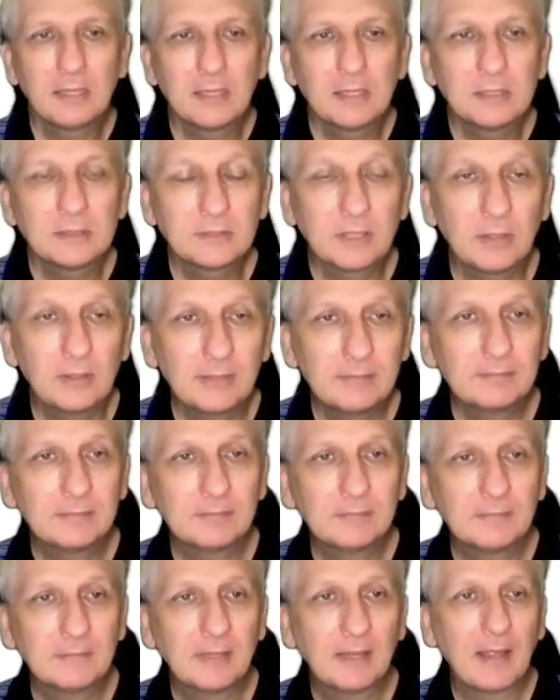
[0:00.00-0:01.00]
So
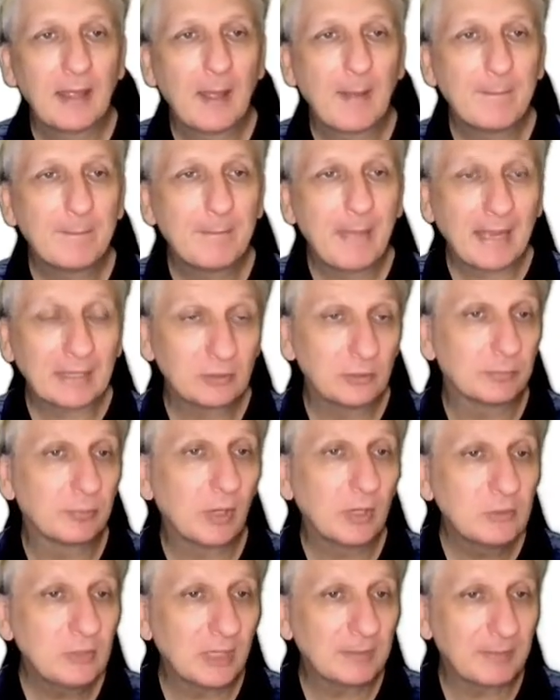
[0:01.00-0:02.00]
back to
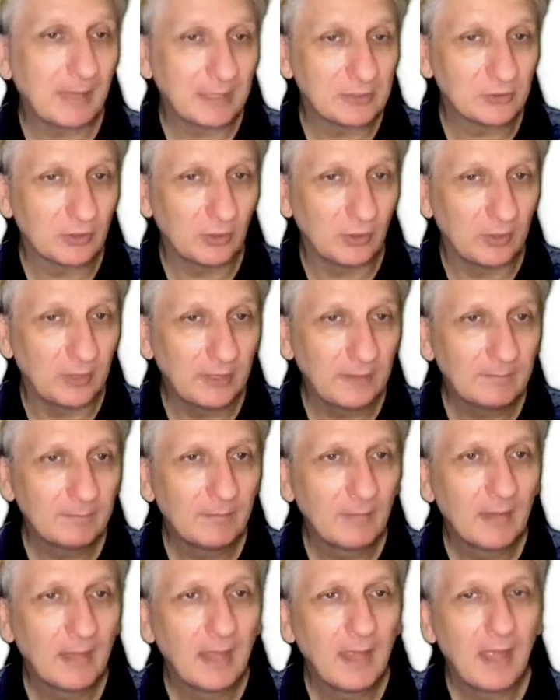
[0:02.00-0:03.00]
project-based learning,
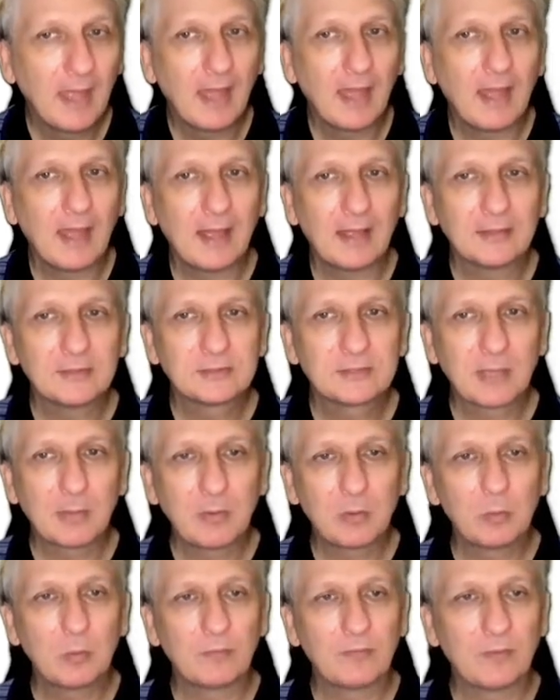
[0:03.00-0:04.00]

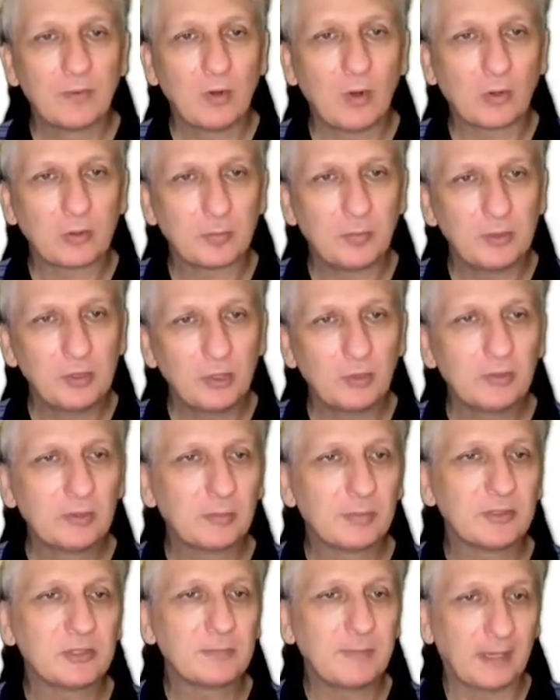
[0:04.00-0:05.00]
someone with an entrepreneurial
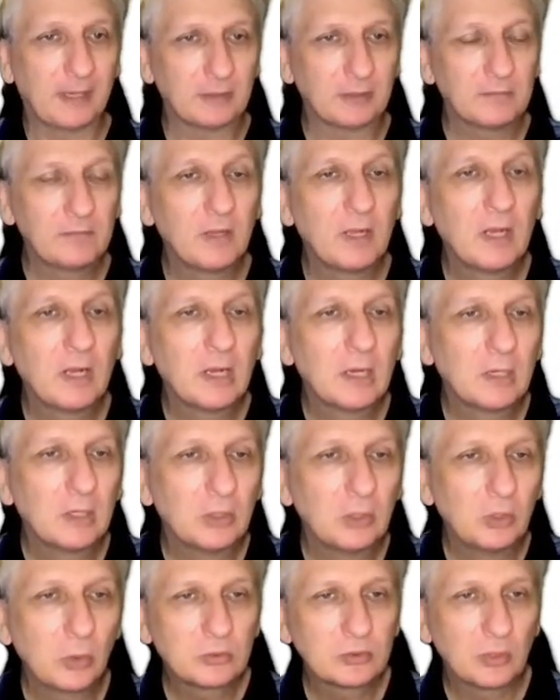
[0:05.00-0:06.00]
perspective
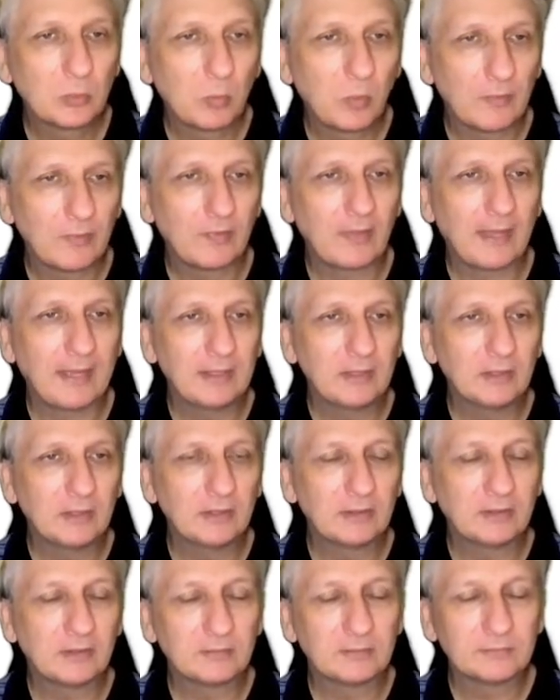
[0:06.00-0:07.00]
looks at what they
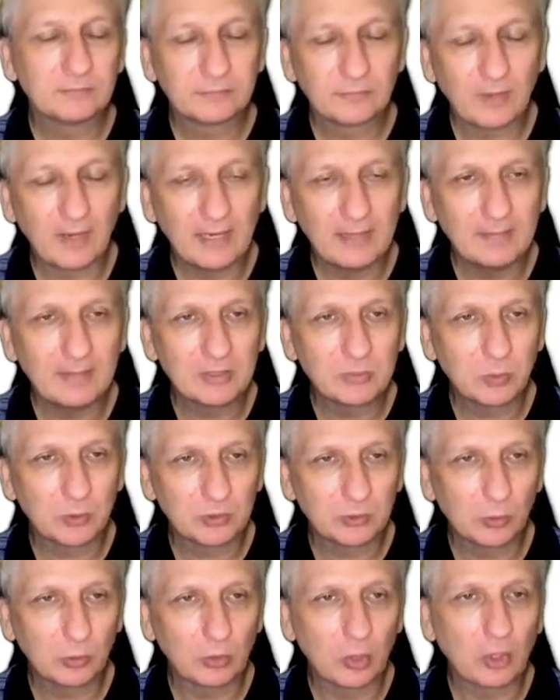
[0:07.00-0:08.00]
frame as what's
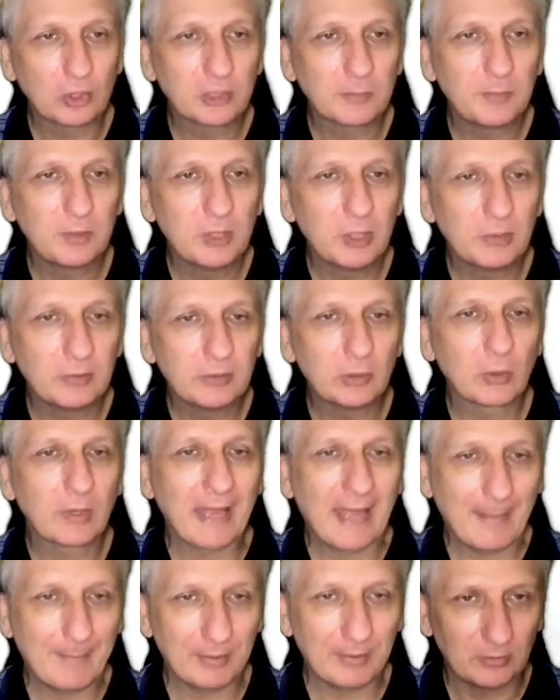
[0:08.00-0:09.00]
called entrepreneurial
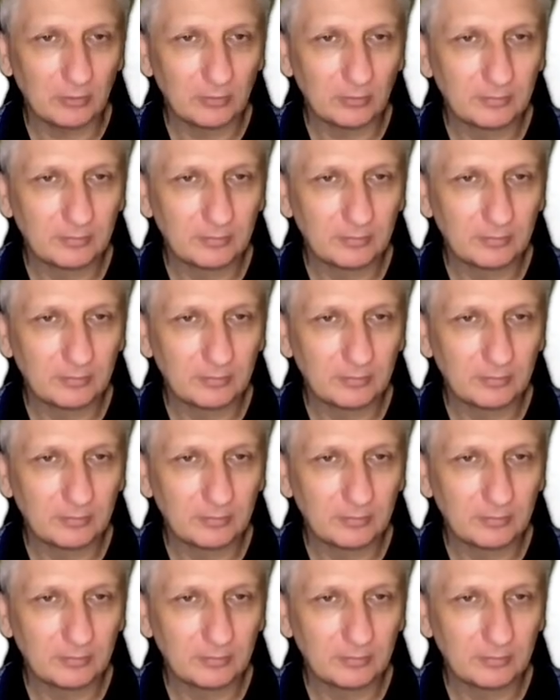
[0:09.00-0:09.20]
capital.